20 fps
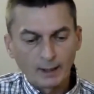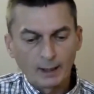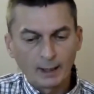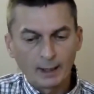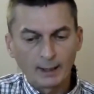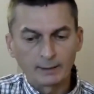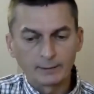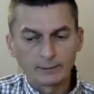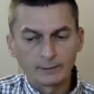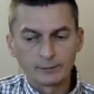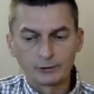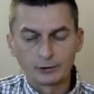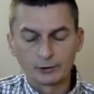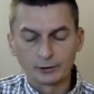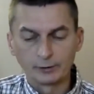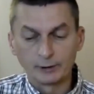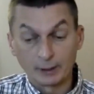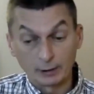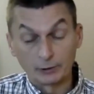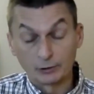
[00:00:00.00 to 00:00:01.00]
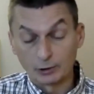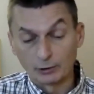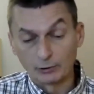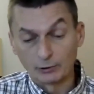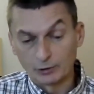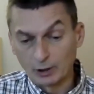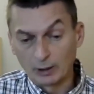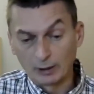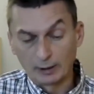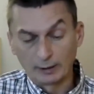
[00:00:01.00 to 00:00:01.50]
And Nicholas
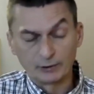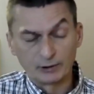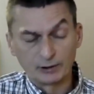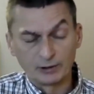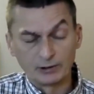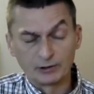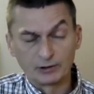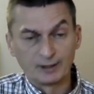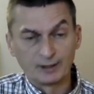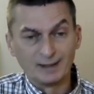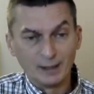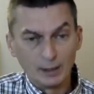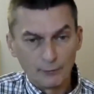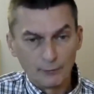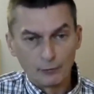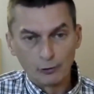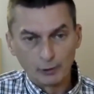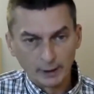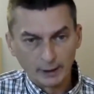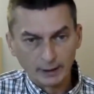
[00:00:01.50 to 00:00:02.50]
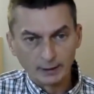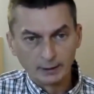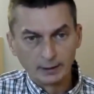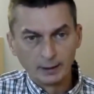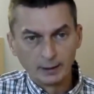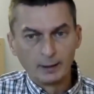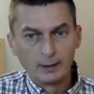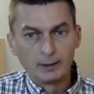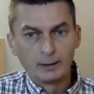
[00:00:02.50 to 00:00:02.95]
Gonzalez is delivering